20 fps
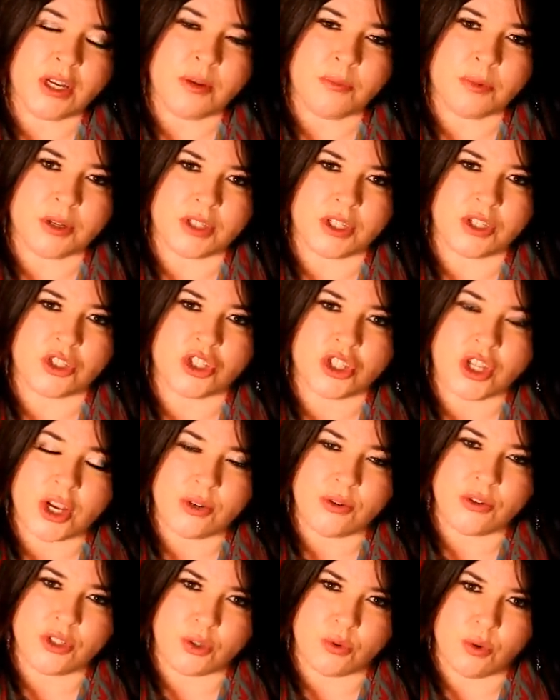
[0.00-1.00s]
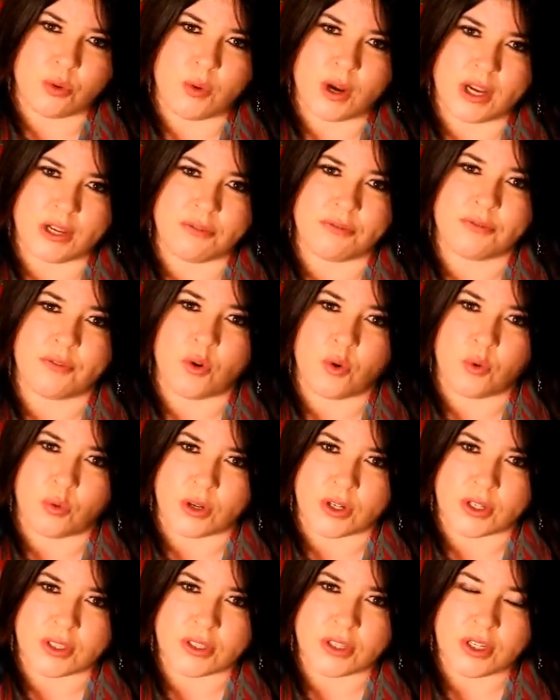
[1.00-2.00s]
because it shows you a way
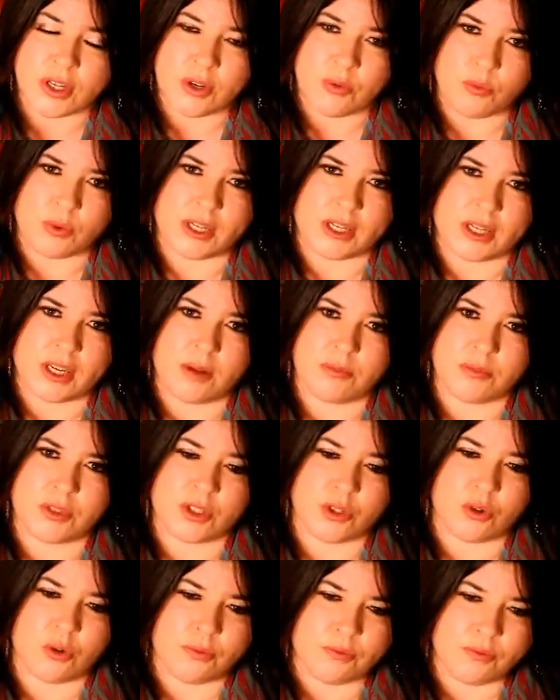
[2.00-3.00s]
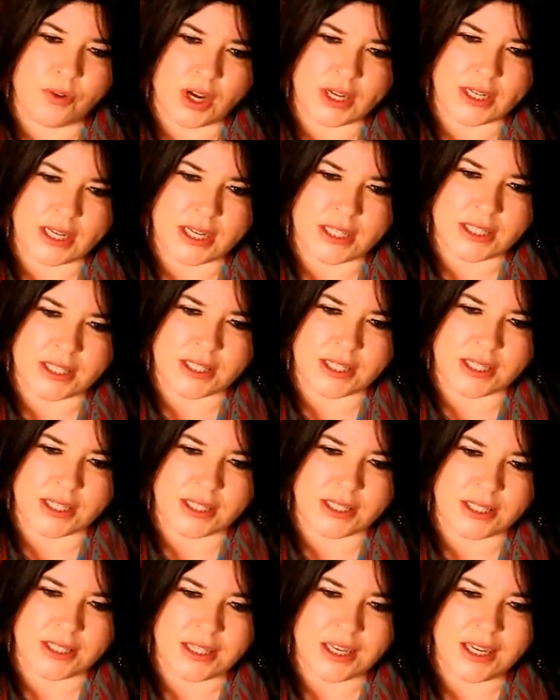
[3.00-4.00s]
forward when it comes to your
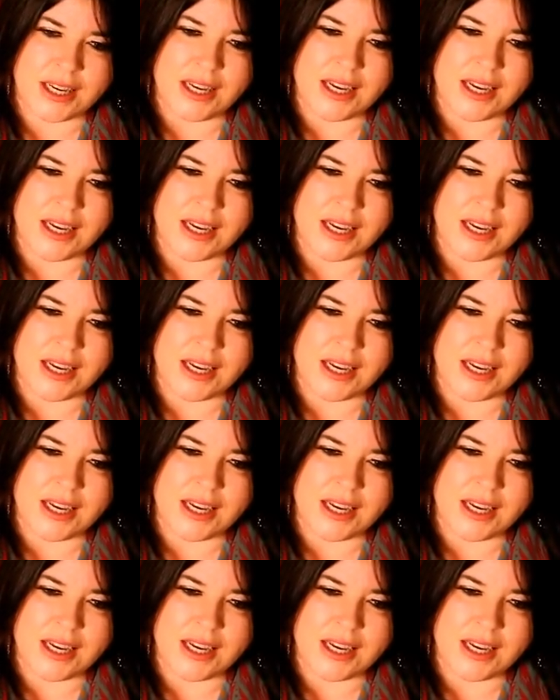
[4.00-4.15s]
finances.